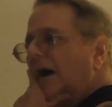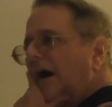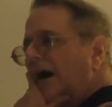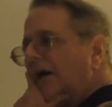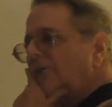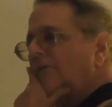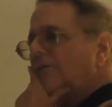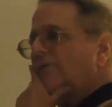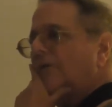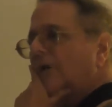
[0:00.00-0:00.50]

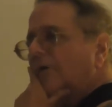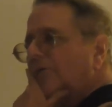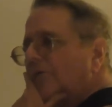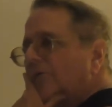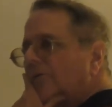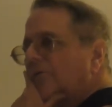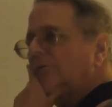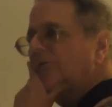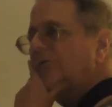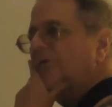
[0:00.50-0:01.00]
I had to have
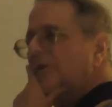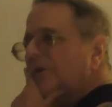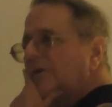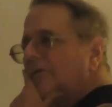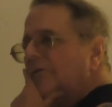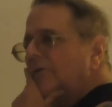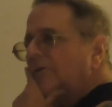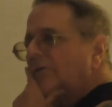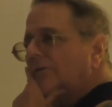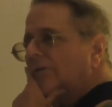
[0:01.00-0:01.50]
overheard
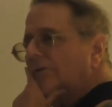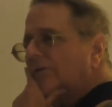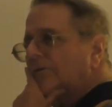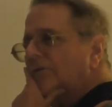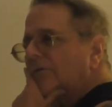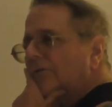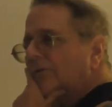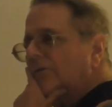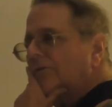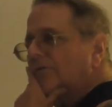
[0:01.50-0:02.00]

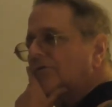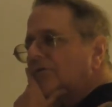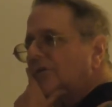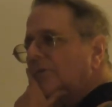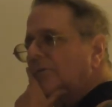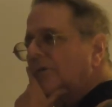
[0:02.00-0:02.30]
heard